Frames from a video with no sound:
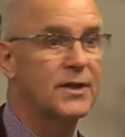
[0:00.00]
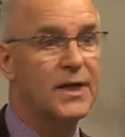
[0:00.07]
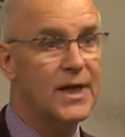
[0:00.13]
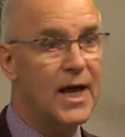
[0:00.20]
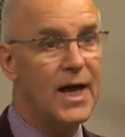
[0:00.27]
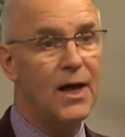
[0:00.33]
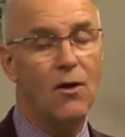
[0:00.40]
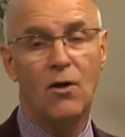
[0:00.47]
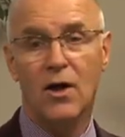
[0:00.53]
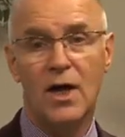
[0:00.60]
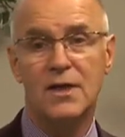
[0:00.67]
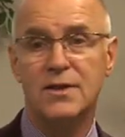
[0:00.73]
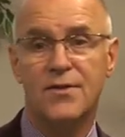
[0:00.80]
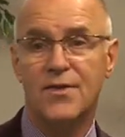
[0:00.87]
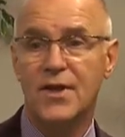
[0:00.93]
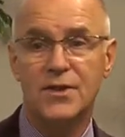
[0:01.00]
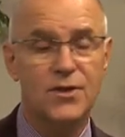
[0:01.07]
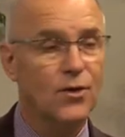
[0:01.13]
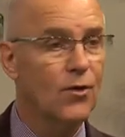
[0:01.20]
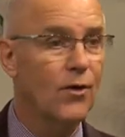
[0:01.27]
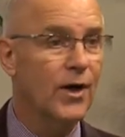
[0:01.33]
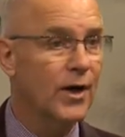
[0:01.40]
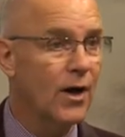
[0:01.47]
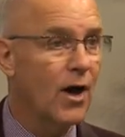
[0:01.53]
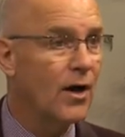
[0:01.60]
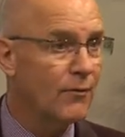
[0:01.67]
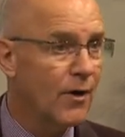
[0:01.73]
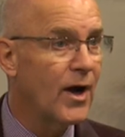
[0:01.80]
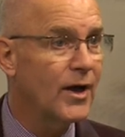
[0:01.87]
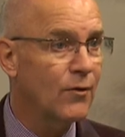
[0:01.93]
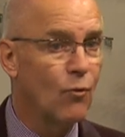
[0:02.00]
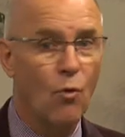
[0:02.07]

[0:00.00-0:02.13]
Today, all kinds of things are going on, right?